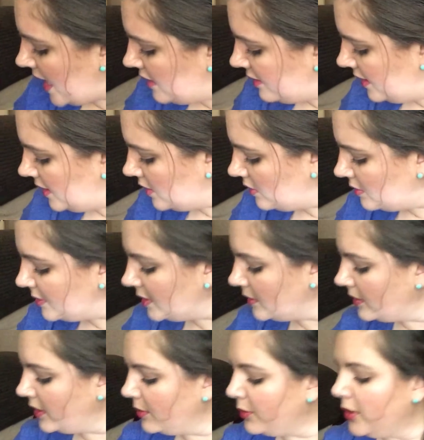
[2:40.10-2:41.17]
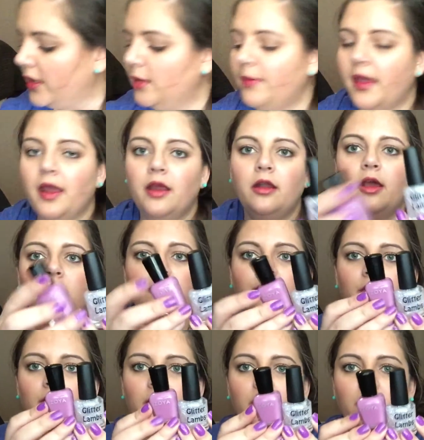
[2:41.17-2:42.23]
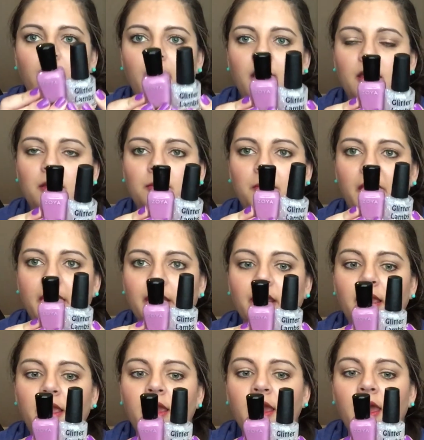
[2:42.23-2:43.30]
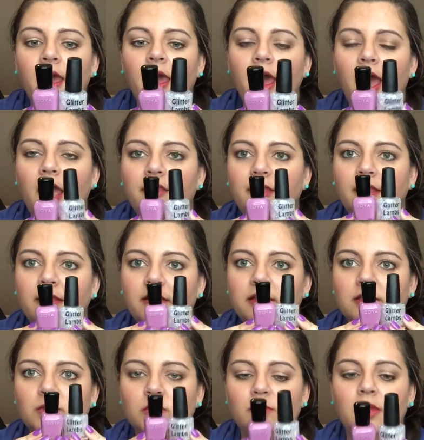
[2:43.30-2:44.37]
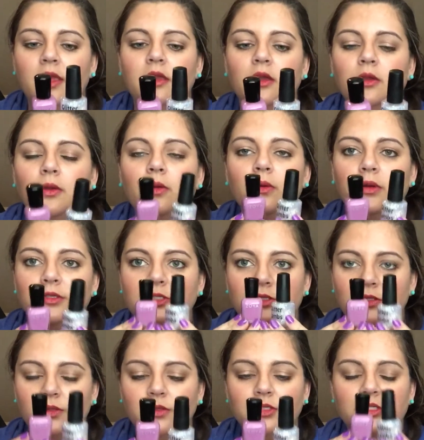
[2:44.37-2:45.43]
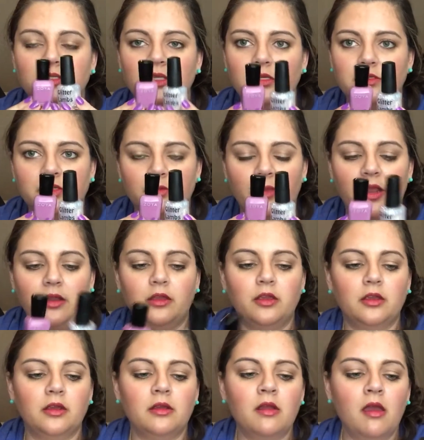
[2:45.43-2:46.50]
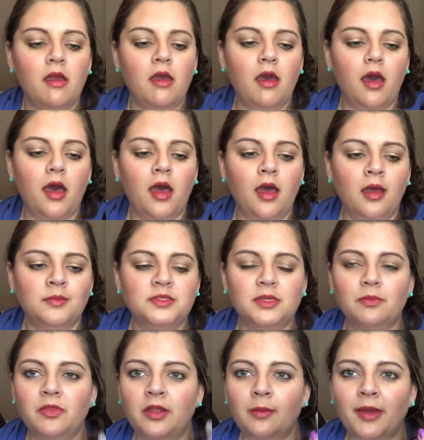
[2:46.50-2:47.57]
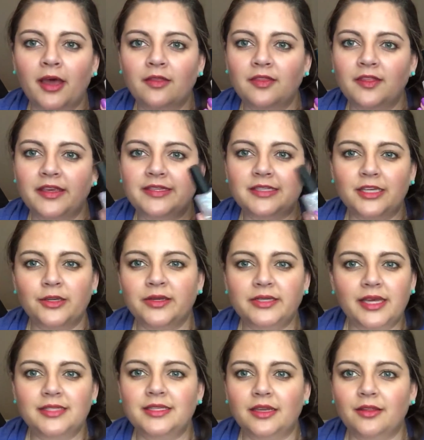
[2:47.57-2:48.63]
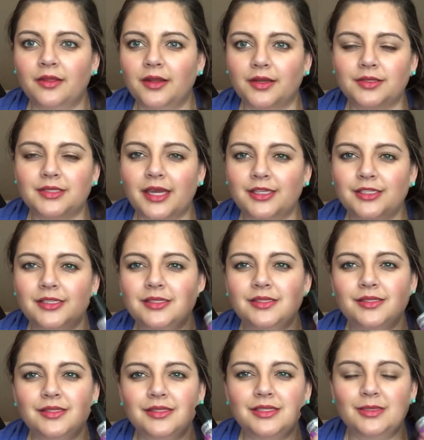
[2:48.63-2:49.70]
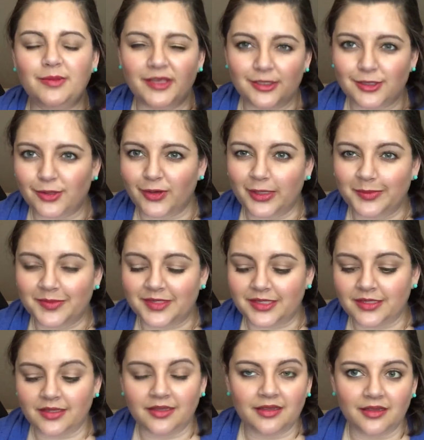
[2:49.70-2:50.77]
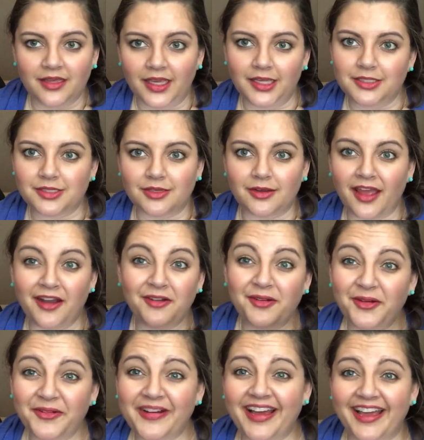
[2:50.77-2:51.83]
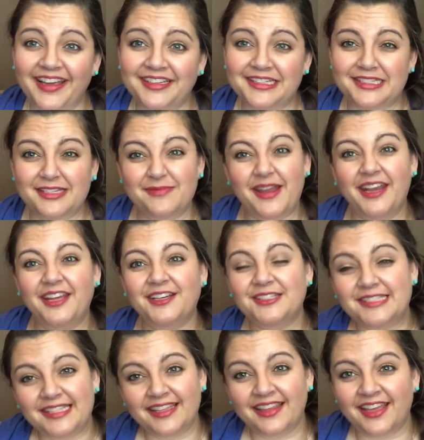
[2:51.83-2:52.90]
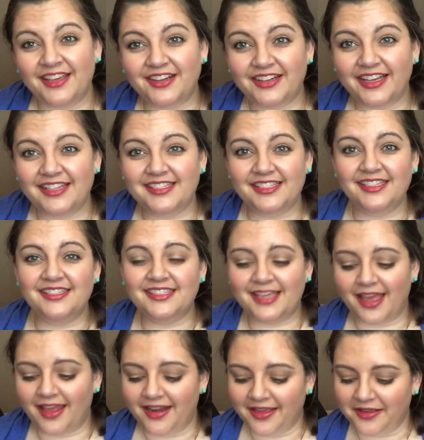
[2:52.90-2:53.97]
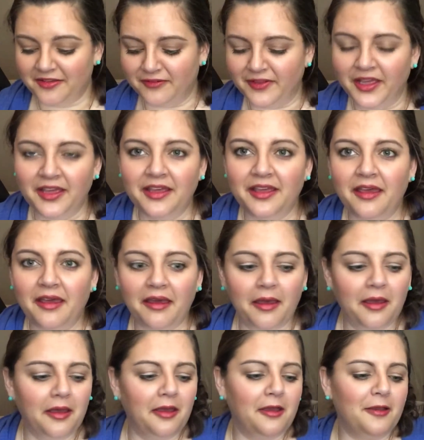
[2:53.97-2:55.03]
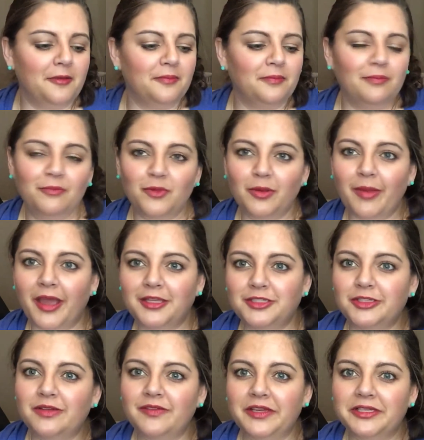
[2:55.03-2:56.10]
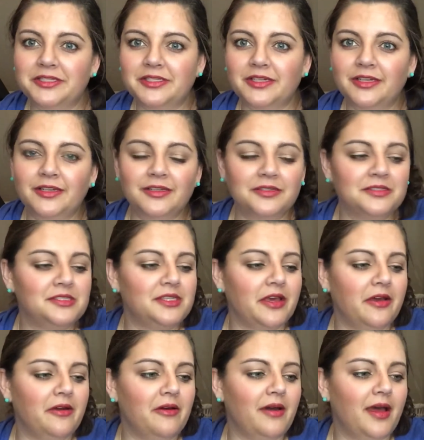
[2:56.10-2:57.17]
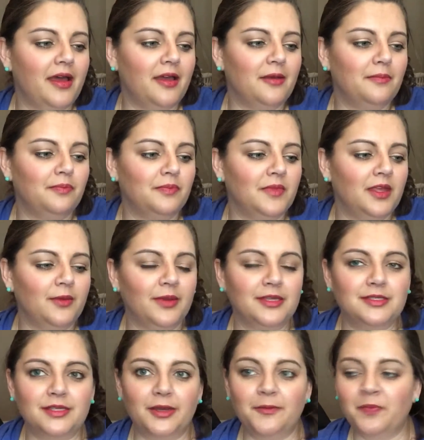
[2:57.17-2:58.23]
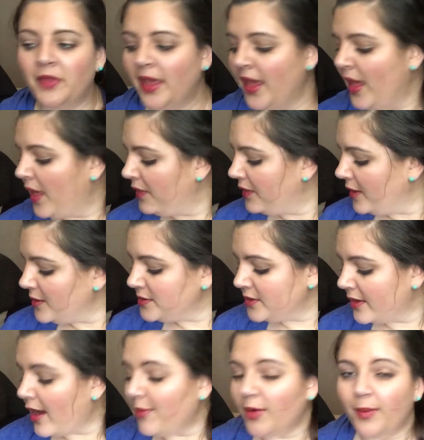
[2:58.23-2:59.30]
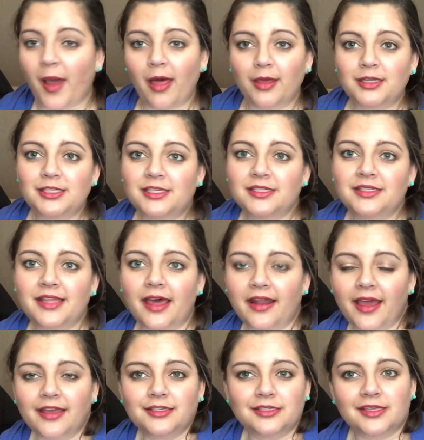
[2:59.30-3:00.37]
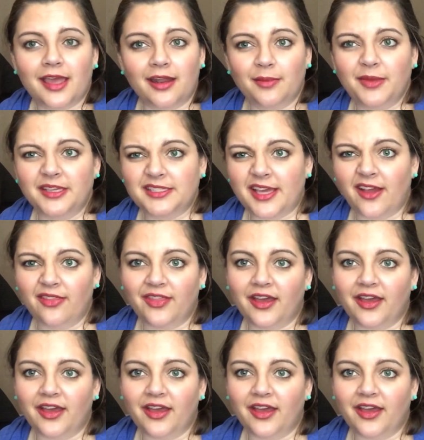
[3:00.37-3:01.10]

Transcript: I think it would be really pretty paired over um, Perry, I think that this would make a gorgeous, gorgeous Easter manicure. Um, something about these iridescent glitters, I just, to me, screams Easter. I don't know why. Does anybody else think that iridescence kind of um, reminds you of Easter? So um, anyway, so those are a couple of polishes that I just kind of picked out and